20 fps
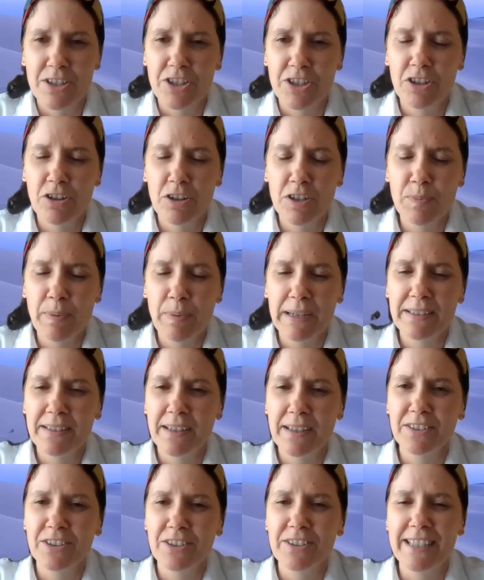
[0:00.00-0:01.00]
She goes by
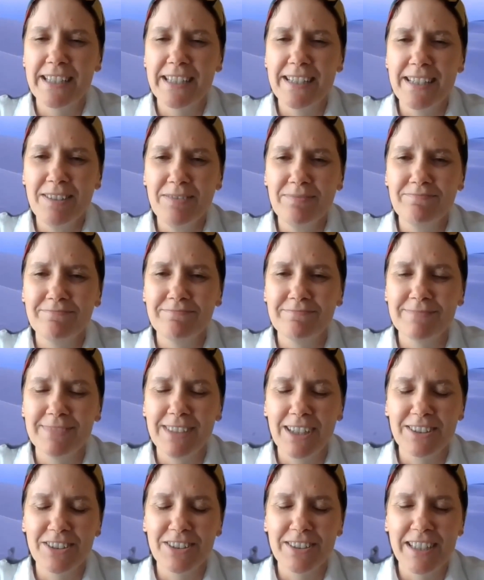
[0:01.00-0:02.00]
Dr. D.
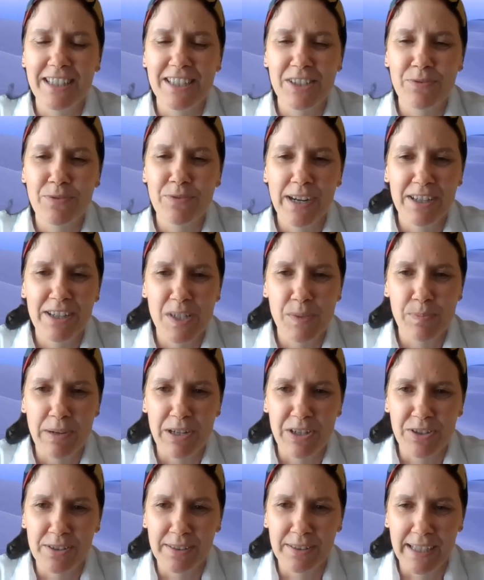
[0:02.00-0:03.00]
Dr. D is a very
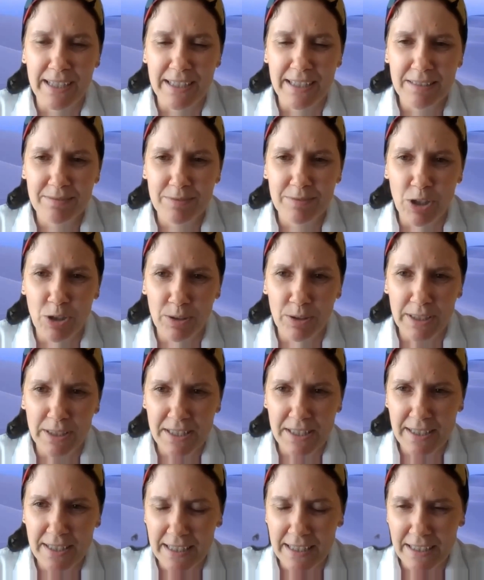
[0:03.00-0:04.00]
special lady,
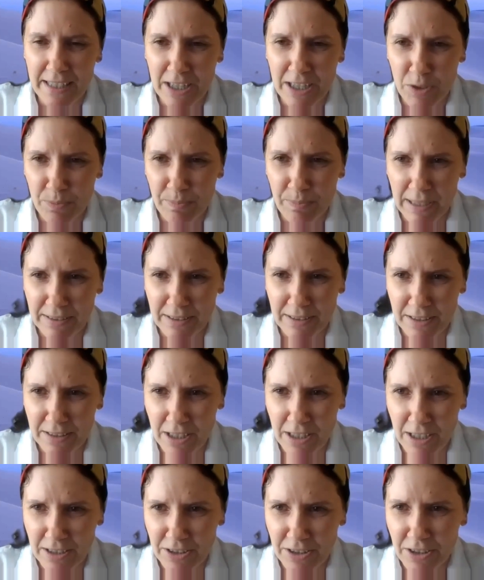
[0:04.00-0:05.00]
holistic and naturopathic
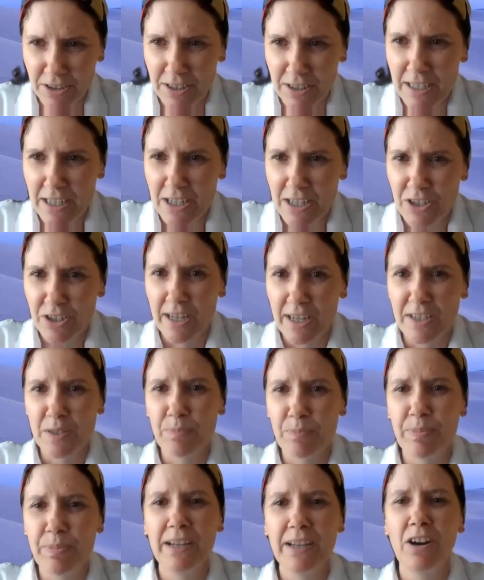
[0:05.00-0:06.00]
doctor. She has
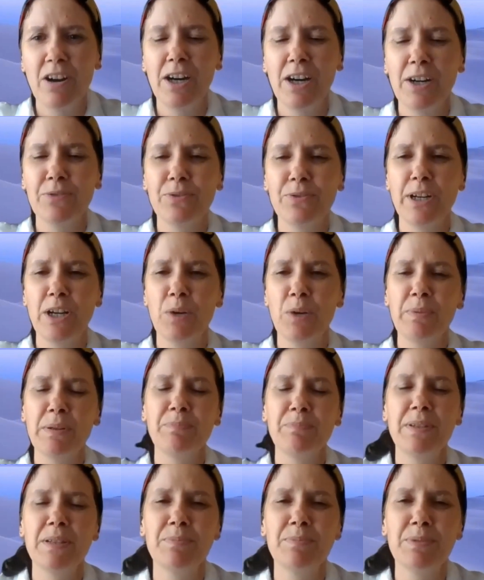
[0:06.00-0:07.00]
a big heart for
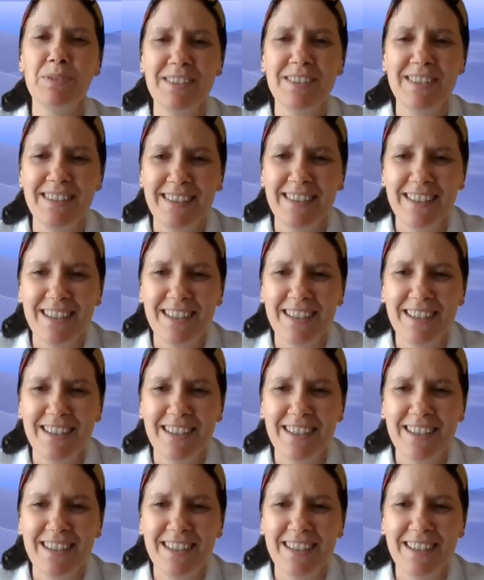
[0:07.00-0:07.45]
helping people.